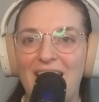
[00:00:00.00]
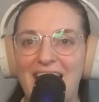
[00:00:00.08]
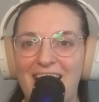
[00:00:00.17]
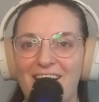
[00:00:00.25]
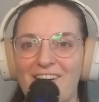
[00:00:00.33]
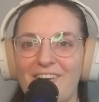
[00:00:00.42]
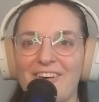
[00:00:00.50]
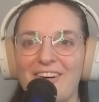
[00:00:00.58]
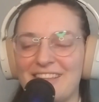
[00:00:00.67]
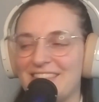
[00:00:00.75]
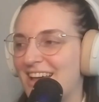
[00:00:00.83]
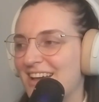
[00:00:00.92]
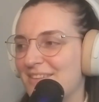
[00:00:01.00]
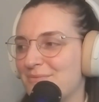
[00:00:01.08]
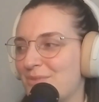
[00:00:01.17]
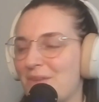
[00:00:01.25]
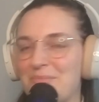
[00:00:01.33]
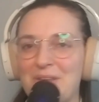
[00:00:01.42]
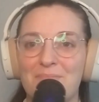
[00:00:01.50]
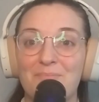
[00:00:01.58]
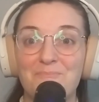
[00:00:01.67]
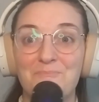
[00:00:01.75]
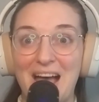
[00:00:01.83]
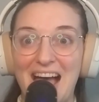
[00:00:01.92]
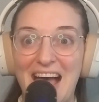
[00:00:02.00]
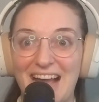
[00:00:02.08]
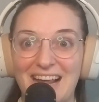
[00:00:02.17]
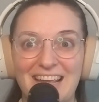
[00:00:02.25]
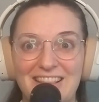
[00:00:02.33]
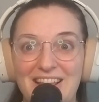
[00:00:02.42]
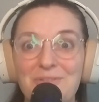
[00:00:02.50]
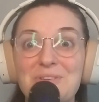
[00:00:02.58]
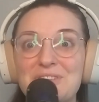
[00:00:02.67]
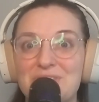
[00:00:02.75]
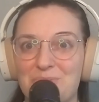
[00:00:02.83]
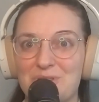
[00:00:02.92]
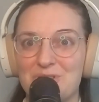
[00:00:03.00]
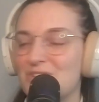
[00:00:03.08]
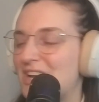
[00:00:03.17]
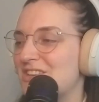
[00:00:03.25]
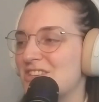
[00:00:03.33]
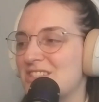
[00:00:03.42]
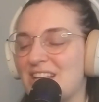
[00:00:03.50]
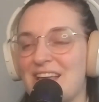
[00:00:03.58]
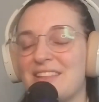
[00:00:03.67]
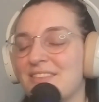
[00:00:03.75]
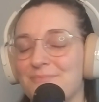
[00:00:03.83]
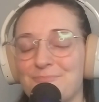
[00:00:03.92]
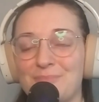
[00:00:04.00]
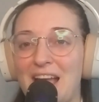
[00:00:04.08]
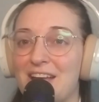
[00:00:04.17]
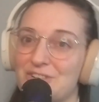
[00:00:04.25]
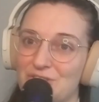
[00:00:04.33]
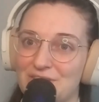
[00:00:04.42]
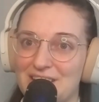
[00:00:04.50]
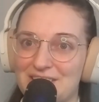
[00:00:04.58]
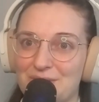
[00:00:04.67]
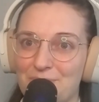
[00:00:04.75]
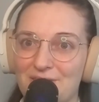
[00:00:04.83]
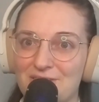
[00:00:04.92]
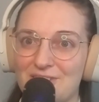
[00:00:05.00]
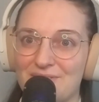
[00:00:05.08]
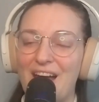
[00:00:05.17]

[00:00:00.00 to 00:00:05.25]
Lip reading: Wow, that brought me back. And that was so much, I enjoyed that so much.